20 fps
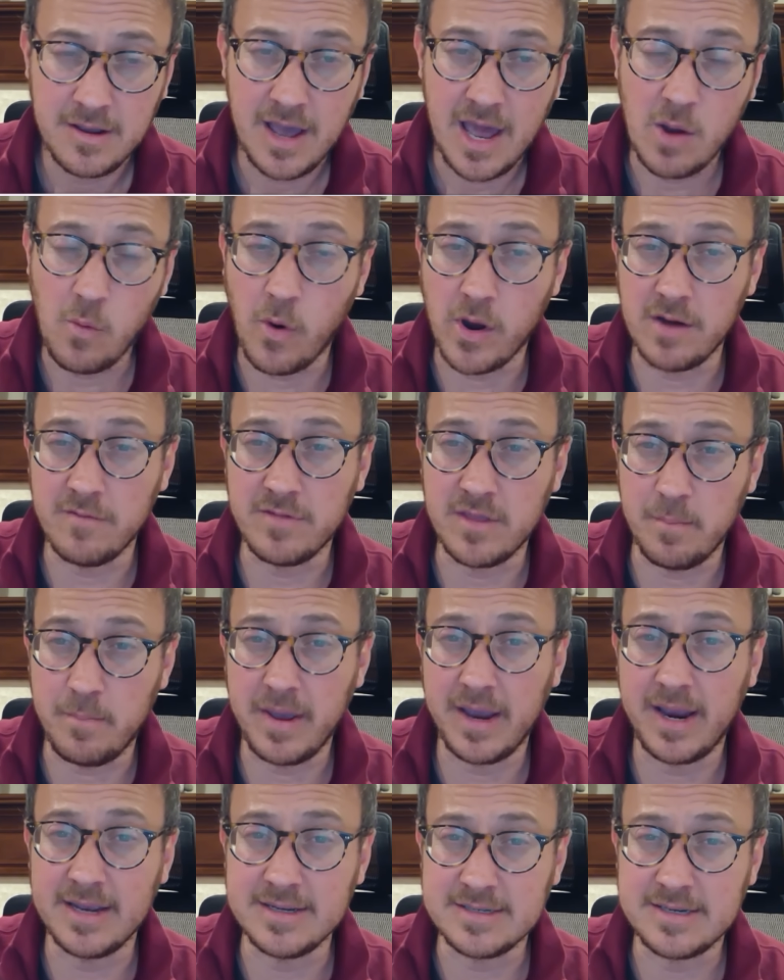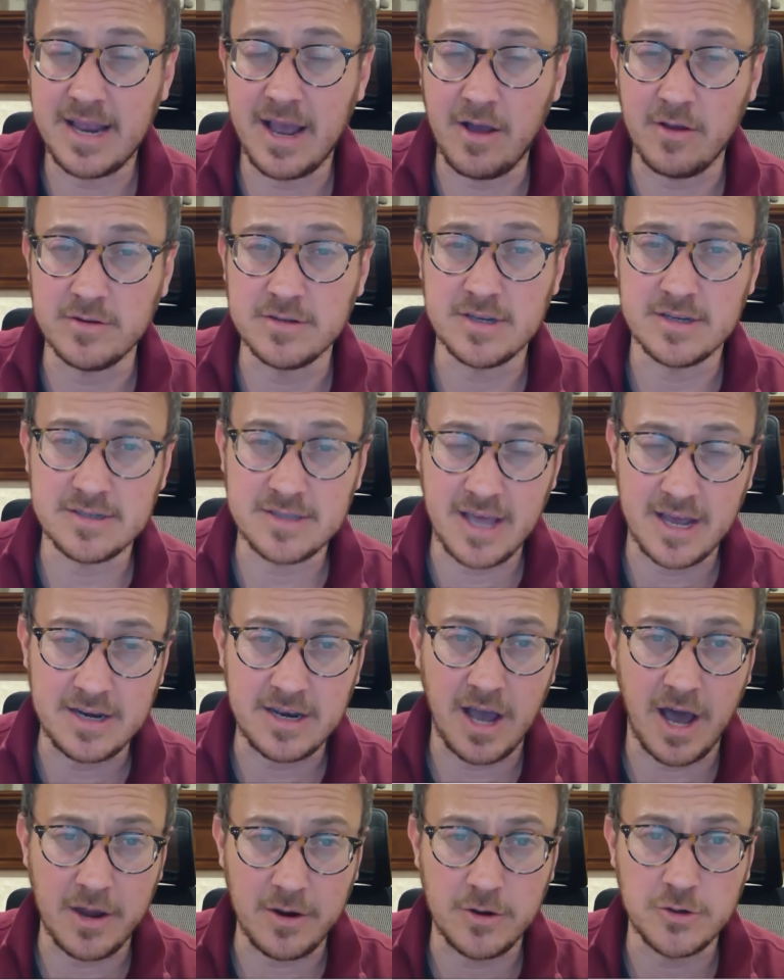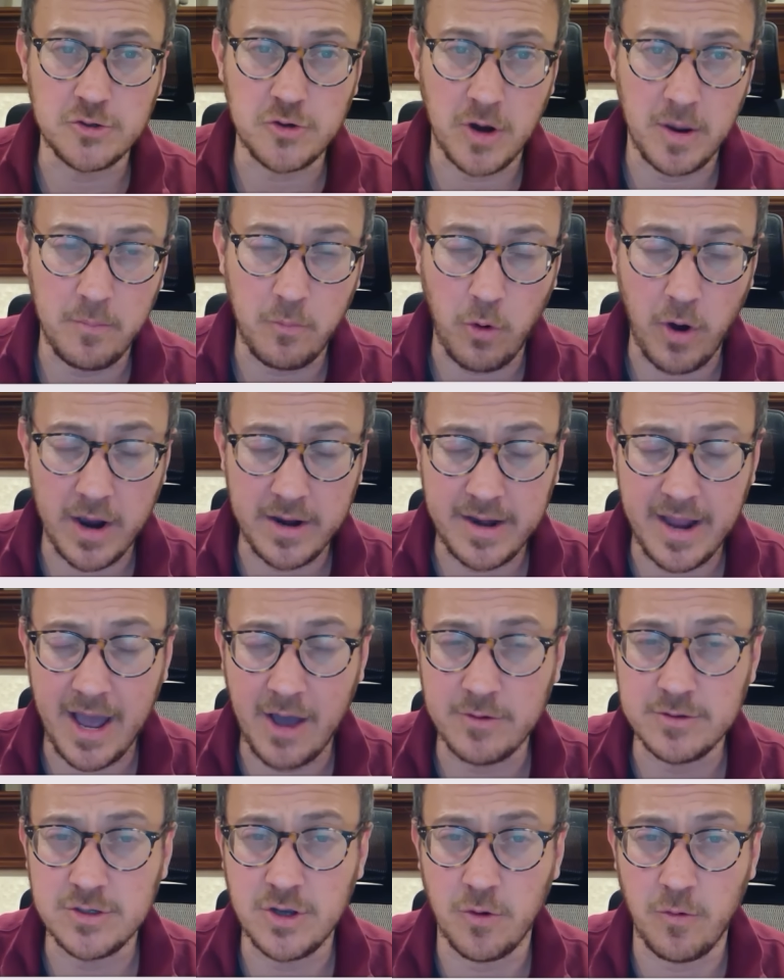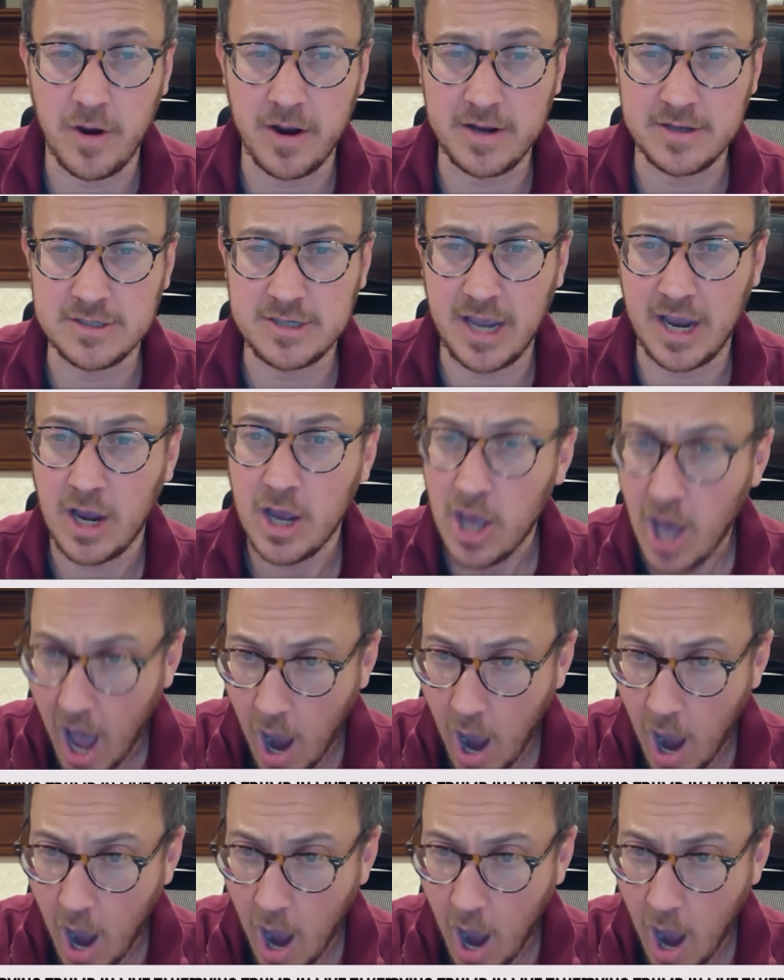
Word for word: And one of the biggest tells is that Donald Trump right now is already saying,